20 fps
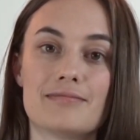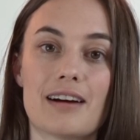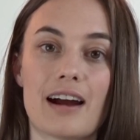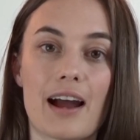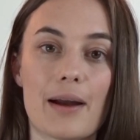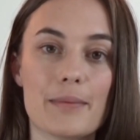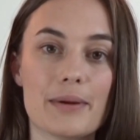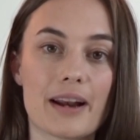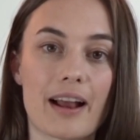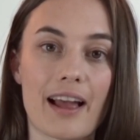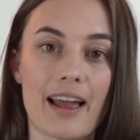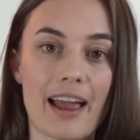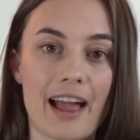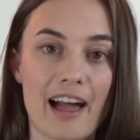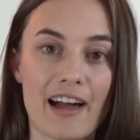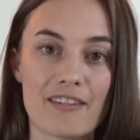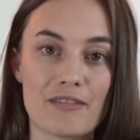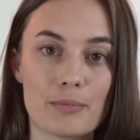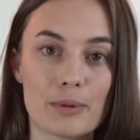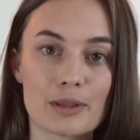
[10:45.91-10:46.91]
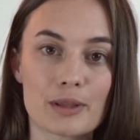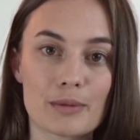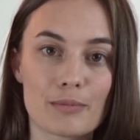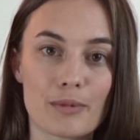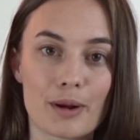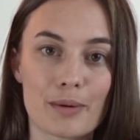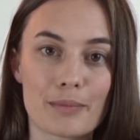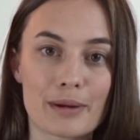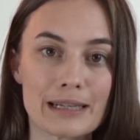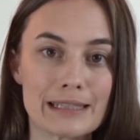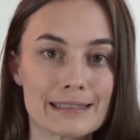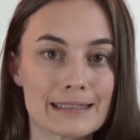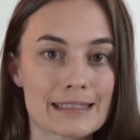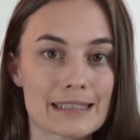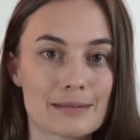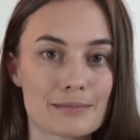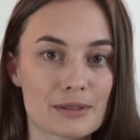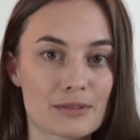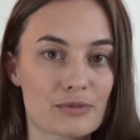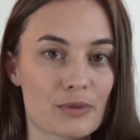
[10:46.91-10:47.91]
I mean, I have put them on my
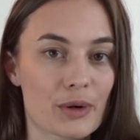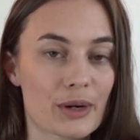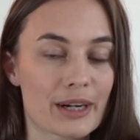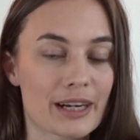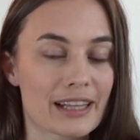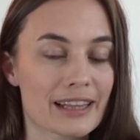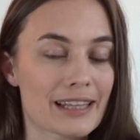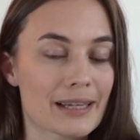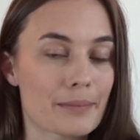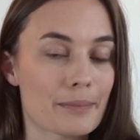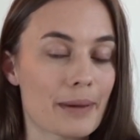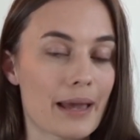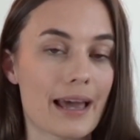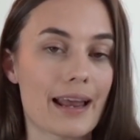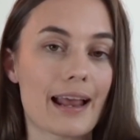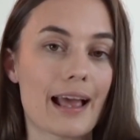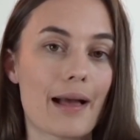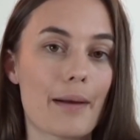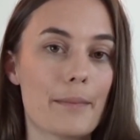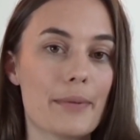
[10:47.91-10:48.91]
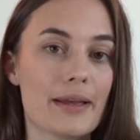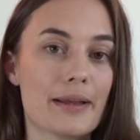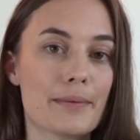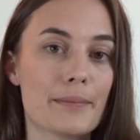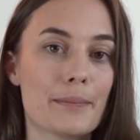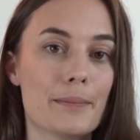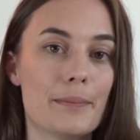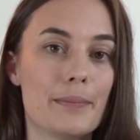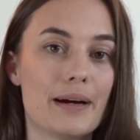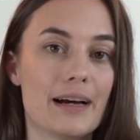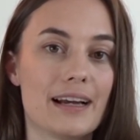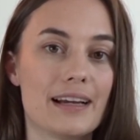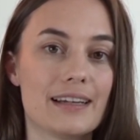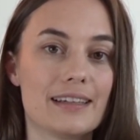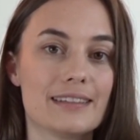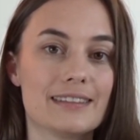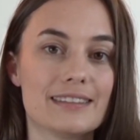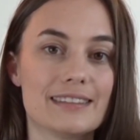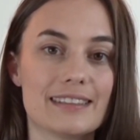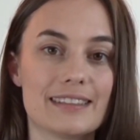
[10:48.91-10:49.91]
skin before and nothing bad happened, but
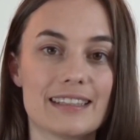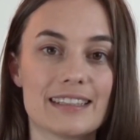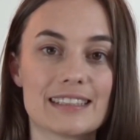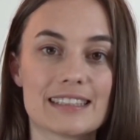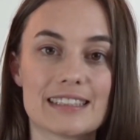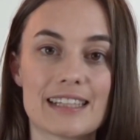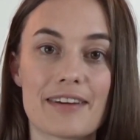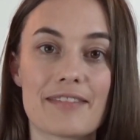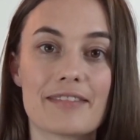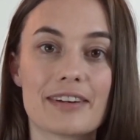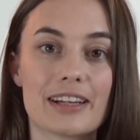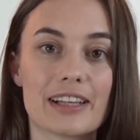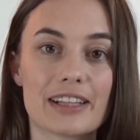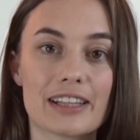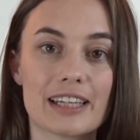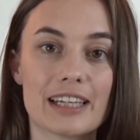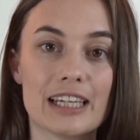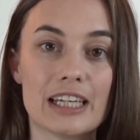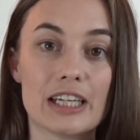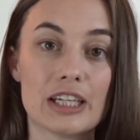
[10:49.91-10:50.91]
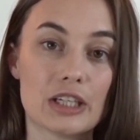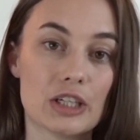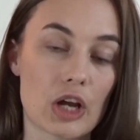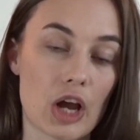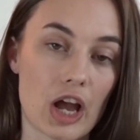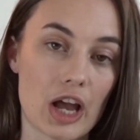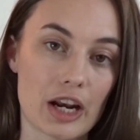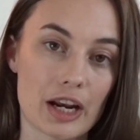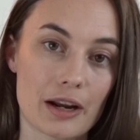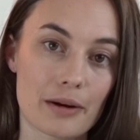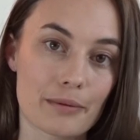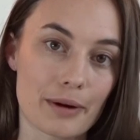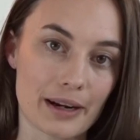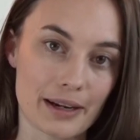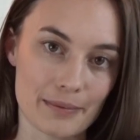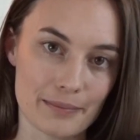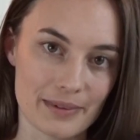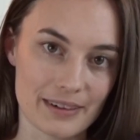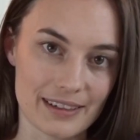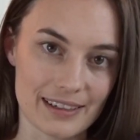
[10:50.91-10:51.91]
it's definitely not a
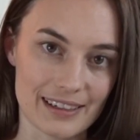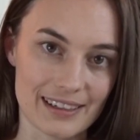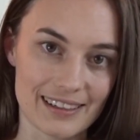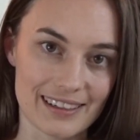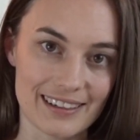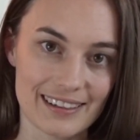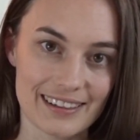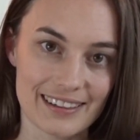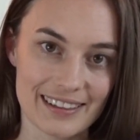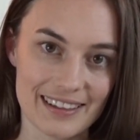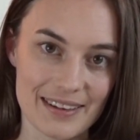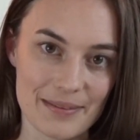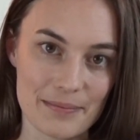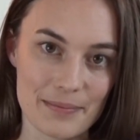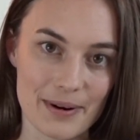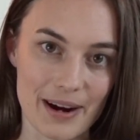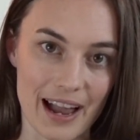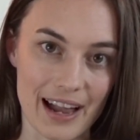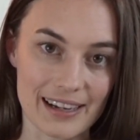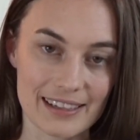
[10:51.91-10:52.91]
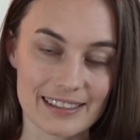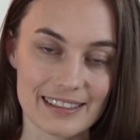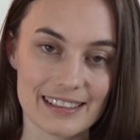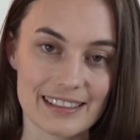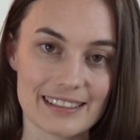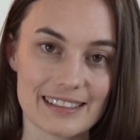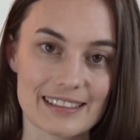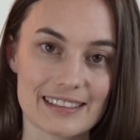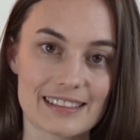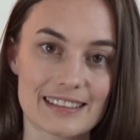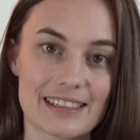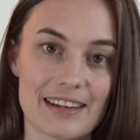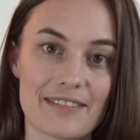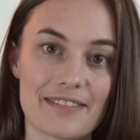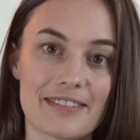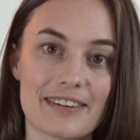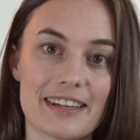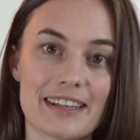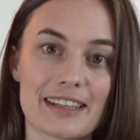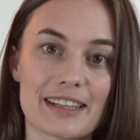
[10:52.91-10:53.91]
recommended practice. It's
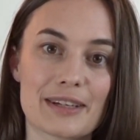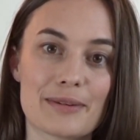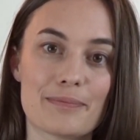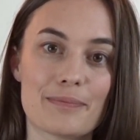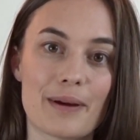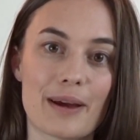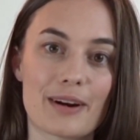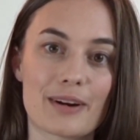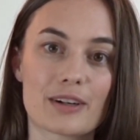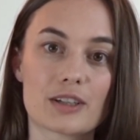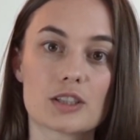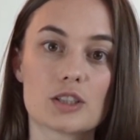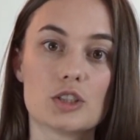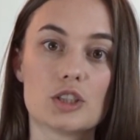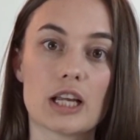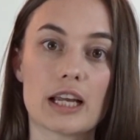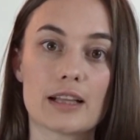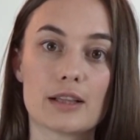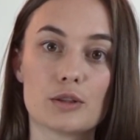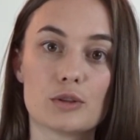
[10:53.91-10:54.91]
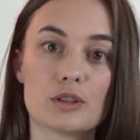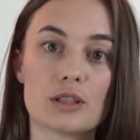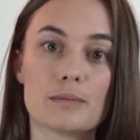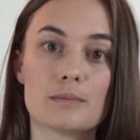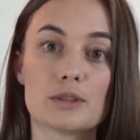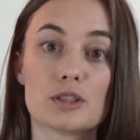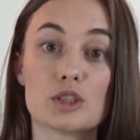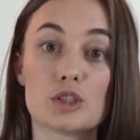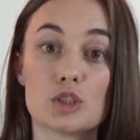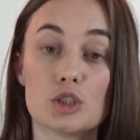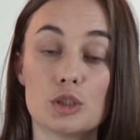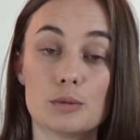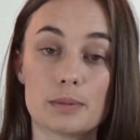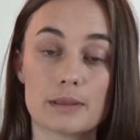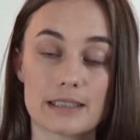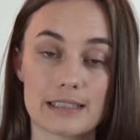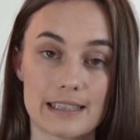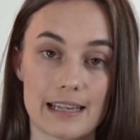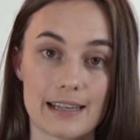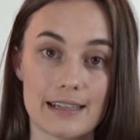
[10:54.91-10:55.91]
definitely better to dilute them to
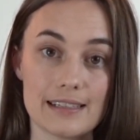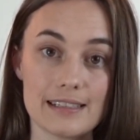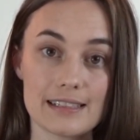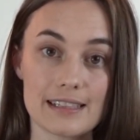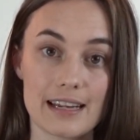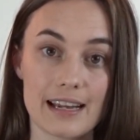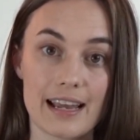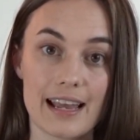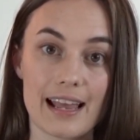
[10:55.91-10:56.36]
2%